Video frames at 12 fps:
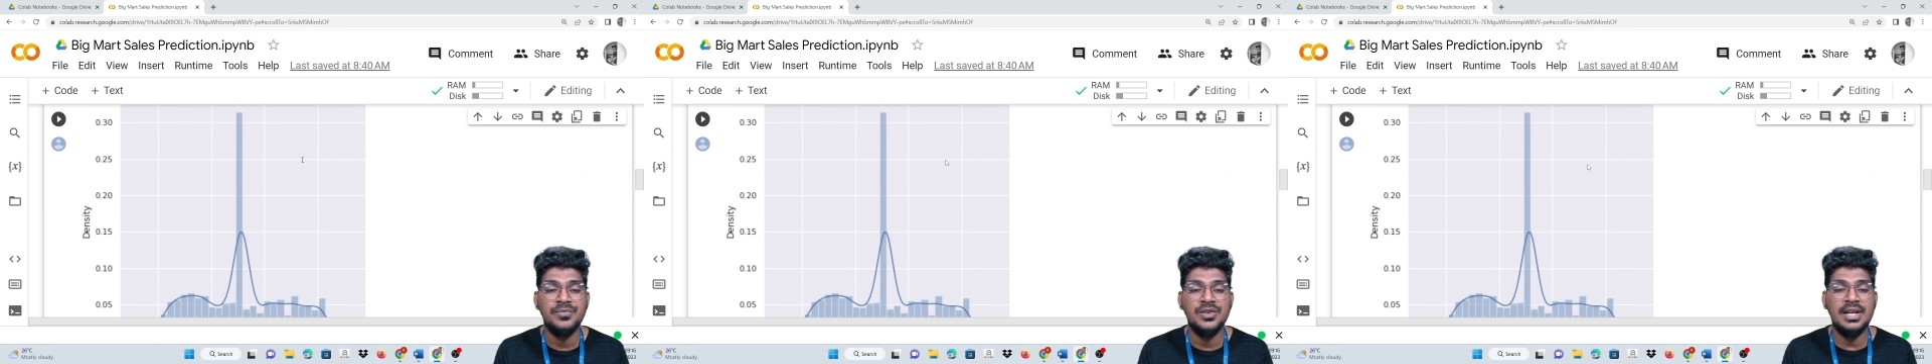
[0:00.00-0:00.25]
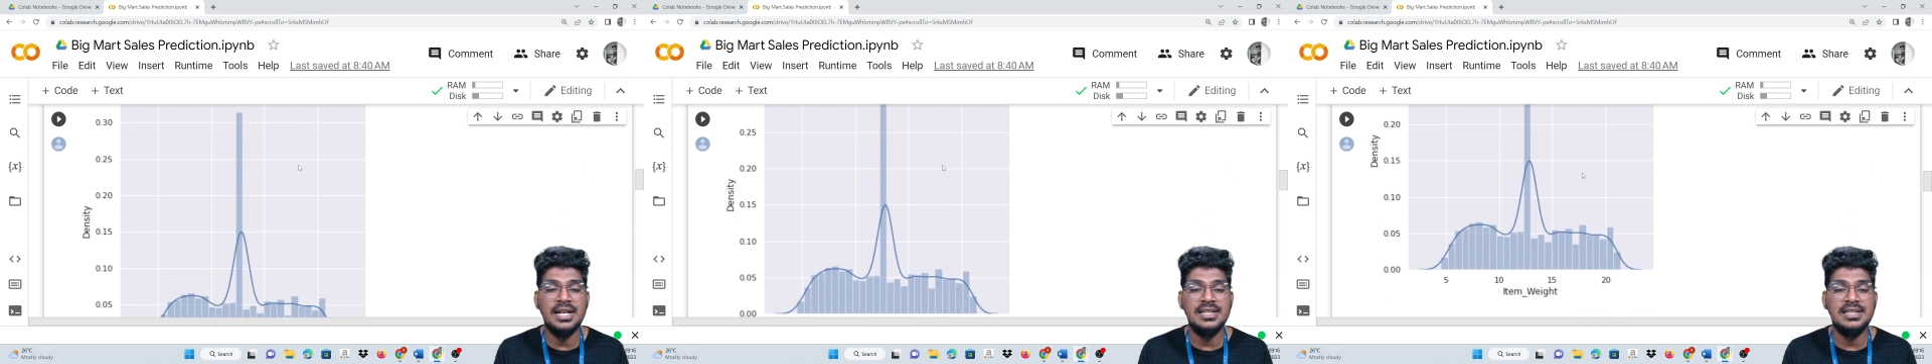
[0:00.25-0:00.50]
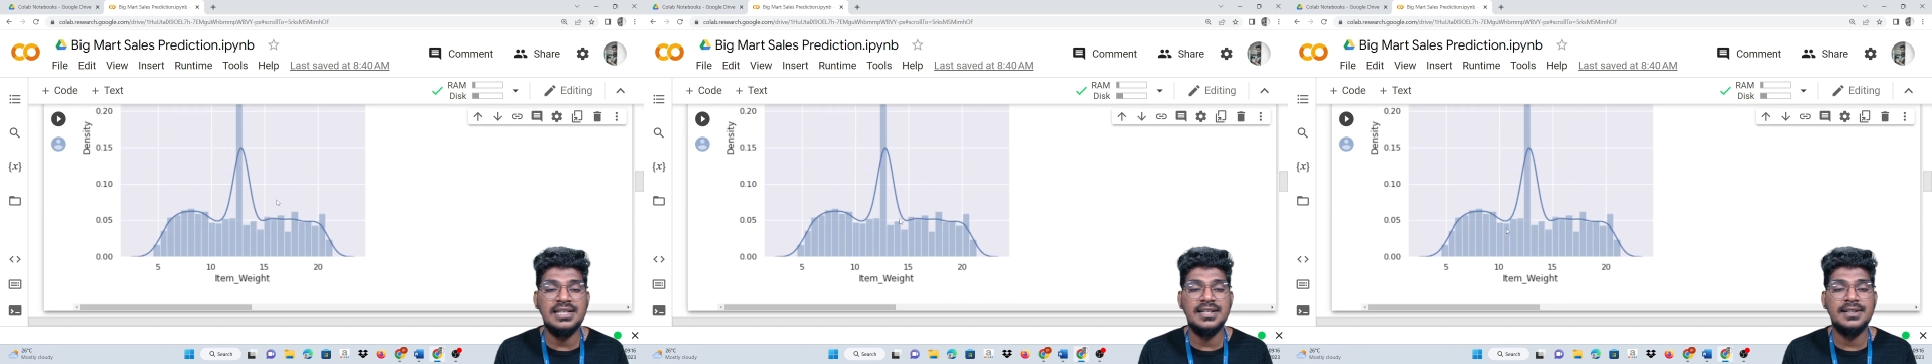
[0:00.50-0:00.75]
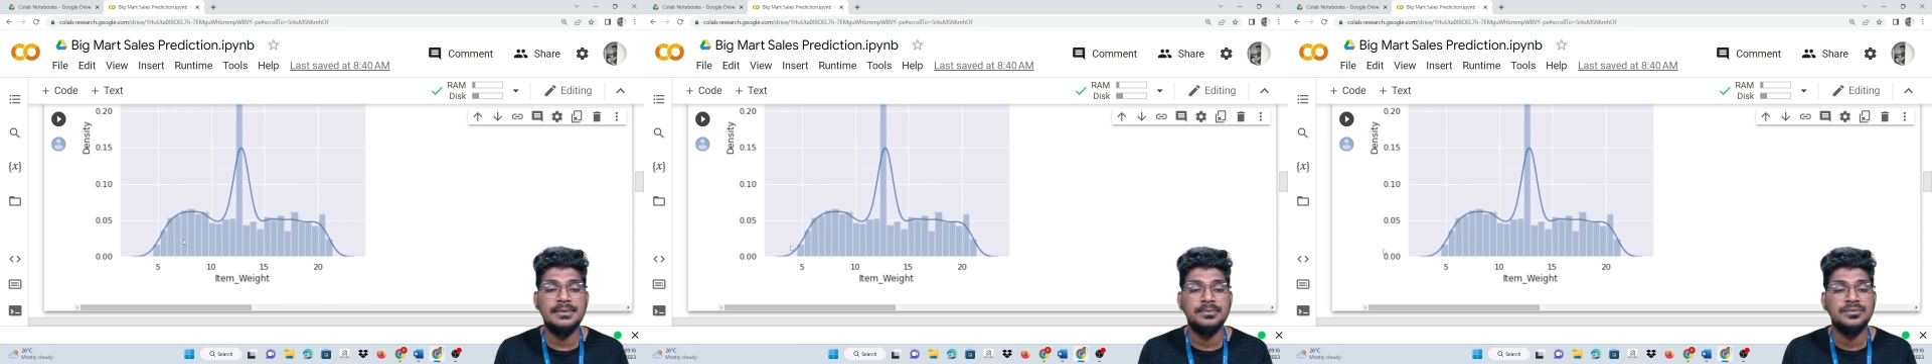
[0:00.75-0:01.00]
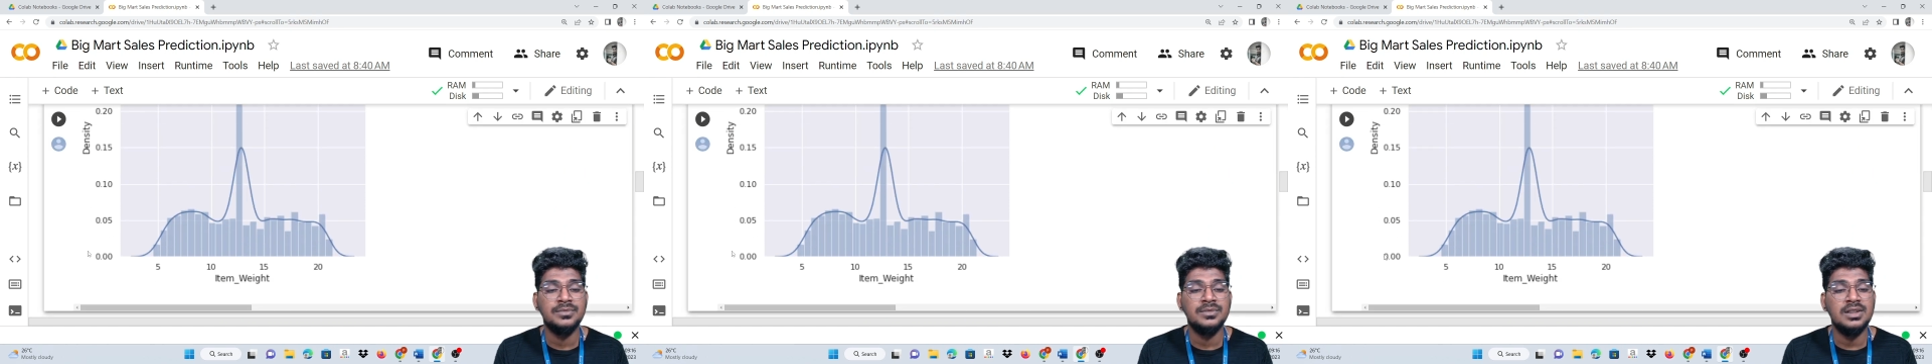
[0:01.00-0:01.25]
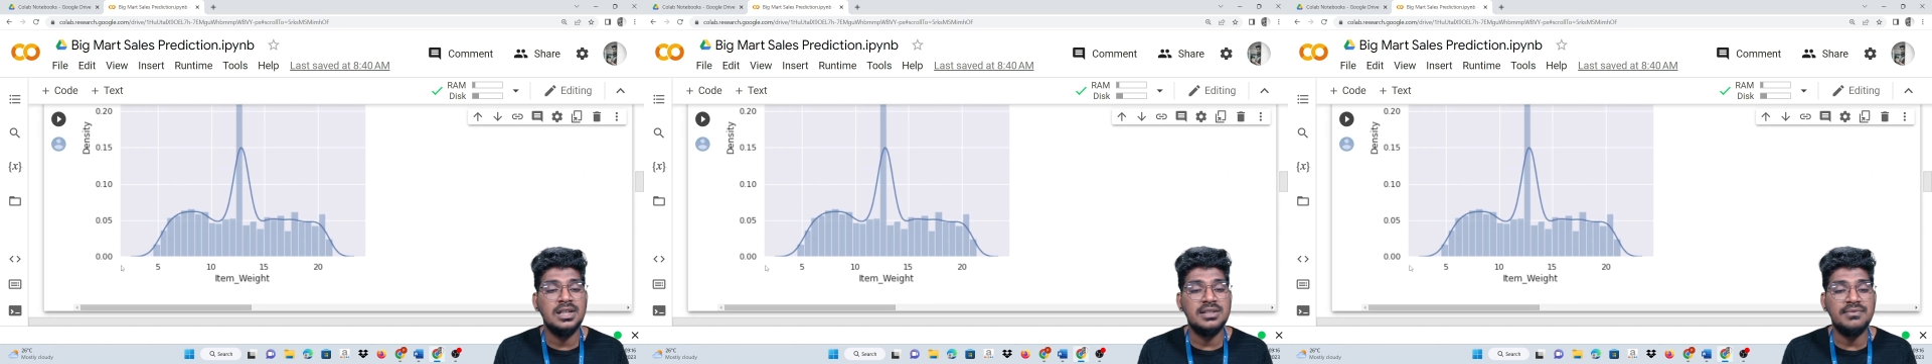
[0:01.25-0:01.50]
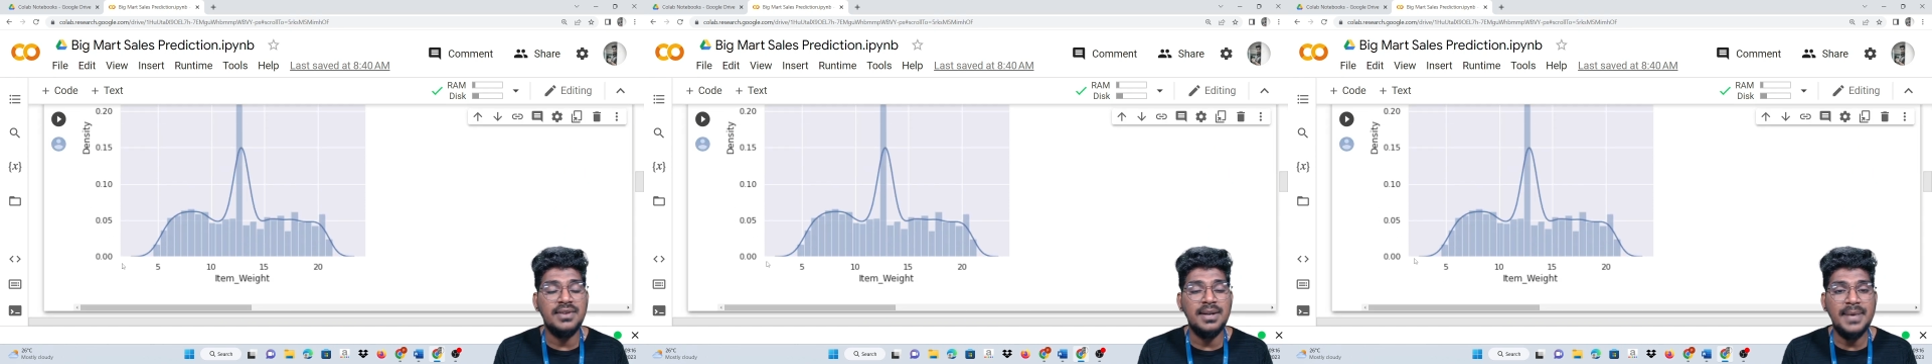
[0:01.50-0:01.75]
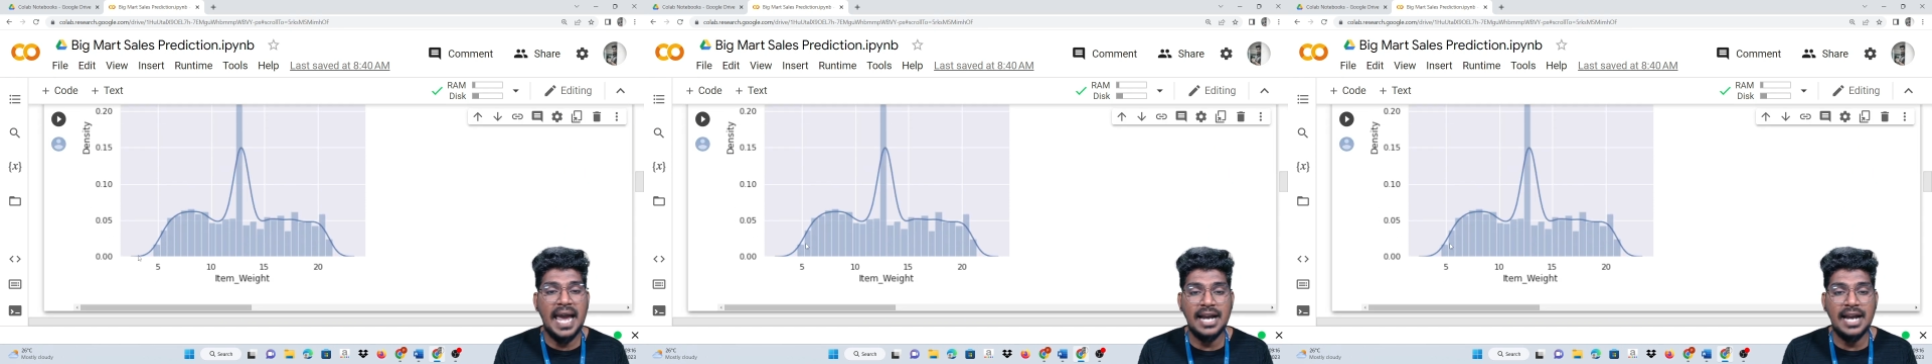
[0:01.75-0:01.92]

You can see here it will be